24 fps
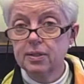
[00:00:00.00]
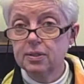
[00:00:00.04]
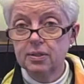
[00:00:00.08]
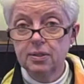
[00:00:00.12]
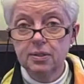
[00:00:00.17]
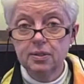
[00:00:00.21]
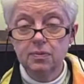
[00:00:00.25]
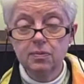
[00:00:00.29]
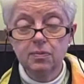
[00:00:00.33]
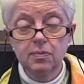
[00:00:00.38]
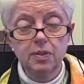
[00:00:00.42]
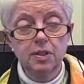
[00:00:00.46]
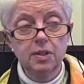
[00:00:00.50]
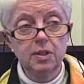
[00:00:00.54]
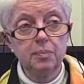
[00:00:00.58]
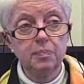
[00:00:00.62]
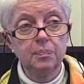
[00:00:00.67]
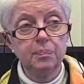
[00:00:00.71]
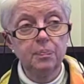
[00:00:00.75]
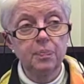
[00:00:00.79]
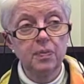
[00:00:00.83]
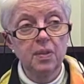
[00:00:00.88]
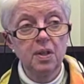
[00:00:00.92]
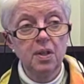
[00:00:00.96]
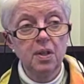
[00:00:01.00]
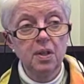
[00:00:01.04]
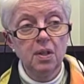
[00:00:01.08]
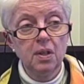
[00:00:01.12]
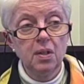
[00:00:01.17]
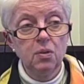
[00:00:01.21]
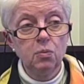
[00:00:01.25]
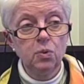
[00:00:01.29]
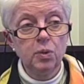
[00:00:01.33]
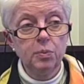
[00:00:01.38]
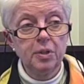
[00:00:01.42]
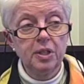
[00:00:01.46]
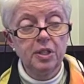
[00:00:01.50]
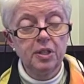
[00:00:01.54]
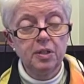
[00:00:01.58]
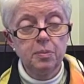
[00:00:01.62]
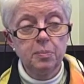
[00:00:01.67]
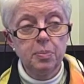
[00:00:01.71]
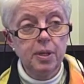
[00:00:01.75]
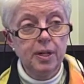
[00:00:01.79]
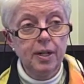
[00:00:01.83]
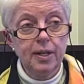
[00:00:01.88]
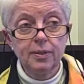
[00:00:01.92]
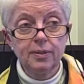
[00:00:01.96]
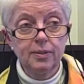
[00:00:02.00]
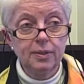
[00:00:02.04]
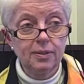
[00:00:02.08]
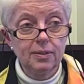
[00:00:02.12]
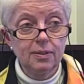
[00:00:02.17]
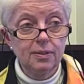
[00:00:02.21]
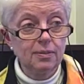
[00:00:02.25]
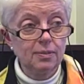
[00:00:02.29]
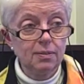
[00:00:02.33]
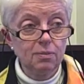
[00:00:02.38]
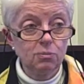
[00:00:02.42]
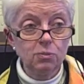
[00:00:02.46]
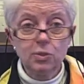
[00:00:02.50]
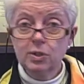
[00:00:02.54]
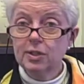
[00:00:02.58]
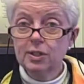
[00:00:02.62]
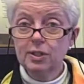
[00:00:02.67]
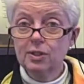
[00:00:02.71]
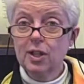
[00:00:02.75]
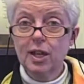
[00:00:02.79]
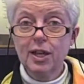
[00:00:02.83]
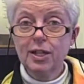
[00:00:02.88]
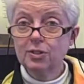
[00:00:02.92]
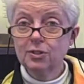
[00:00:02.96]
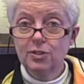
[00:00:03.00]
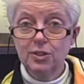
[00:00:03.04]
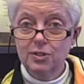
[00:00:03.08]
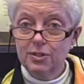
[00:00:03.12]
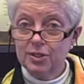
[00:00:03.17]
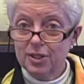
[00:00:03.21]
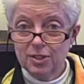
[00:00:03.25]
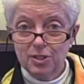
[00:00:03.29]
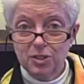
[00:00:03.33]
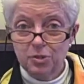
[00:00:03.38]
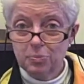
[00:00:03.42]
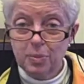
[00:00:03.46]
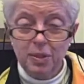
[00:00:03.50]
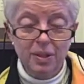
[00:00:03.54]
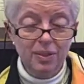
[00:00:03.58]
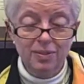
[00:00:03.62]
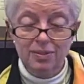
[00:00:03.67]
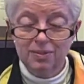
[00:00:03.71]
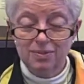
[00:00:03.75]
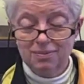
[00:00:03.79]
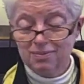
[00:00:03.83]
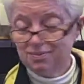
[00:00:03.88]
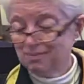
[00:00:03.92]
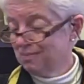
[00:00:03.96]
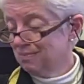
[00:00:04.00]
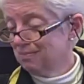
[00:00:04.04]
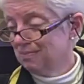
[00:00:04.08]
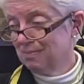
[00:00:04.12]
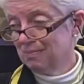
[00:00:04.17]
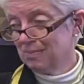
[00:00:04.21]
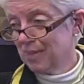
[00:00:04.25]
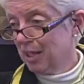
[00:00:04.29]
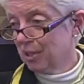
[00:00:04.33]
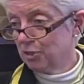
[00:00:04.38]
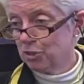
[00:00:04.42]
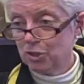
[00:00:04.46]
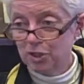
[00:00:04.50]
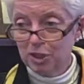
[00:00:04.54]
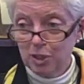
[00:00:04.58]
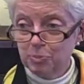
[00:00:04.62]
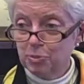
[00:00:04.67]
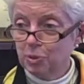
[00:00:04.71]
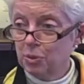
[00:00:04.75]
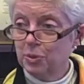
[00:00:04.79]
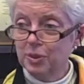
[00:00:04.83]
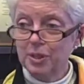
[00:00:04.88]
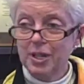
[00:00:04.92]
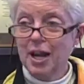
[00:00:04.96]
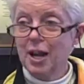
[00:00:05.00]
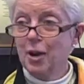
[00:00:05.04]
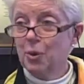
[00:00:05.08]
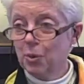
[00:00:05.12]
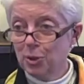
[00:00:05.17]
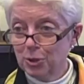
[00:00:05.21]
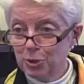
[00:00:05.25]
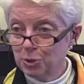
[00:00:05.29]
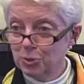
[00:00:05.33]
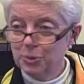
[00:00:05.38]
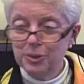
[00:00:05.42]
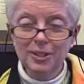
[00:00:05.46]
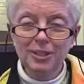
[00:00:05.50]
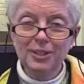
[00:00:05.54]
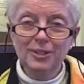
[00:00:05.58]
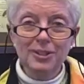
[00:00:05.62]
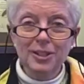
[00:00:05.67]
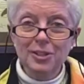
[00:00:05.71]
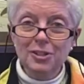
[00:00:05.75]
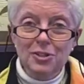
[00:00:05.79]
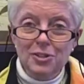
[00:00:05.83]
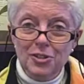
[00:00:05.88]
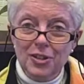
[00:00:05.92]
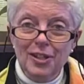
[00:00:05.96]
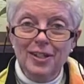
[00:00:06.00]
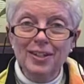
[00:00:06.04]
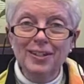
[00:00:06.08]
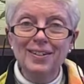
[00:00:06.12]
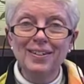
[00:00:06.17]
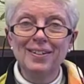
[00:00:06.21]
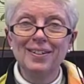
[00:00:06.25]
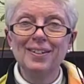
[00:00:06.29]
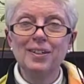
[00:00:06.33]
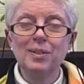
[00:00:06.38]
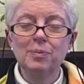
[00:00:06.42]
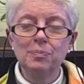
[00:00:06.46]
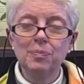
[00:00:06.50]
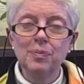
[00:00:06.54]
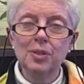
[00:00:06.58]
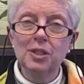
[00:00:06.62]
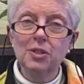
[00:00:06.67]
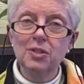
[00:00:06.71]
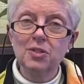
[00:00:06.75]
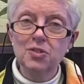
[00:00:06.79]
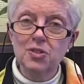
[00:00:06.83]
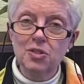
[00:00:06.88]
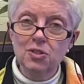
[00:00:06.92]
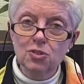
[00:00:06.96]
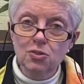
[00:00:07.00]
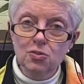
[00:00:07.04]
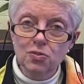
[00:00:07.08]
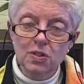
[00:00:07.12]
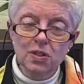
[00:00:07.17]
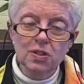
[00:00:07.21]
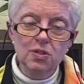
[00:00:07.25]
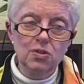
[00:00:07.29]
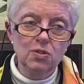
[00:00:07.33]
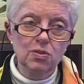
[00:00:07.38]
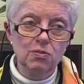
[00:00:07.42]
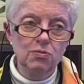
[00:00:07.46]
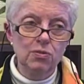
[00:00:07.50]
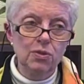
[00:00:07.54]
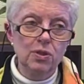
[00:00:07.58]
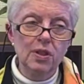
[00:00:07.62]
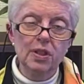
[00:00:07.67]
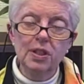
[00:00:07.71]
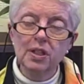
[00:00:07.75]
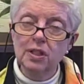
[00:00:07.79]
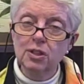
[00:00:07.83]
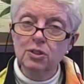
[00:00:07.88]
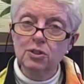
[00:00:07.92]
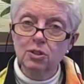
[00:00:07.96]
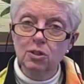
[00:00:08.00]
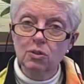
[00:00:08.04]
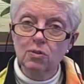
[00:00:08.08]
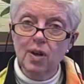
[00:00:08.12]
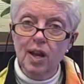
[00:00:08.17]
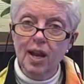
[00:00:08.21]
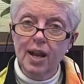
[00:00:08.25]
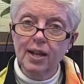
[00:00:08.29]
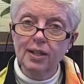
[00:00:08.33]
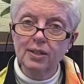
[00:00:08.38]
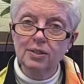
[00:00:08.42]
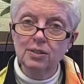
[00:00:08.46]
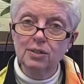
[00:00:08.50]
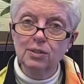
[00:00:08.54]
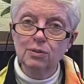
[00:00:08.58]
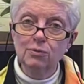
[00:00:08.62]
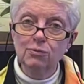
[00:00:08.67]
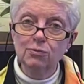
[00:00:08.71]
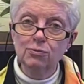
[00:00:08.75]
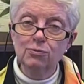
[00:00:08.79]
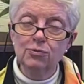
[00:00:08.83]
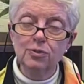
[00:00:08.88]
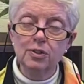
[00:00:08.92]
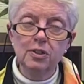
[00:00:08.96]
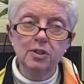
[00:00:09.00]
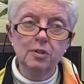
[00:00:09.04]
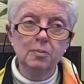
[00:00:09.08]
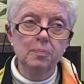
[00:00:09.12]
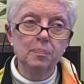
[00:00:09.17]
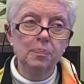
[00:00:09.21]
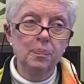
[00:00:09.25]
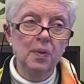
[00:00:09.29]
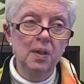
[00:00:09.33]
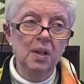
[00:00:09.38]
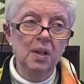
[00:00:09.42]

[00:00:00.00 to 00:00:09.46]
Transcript: and the um, women in the pilot really liked it. They'd spend actually up to an hour doing it, they said, um, because it's, it's a very interactive um,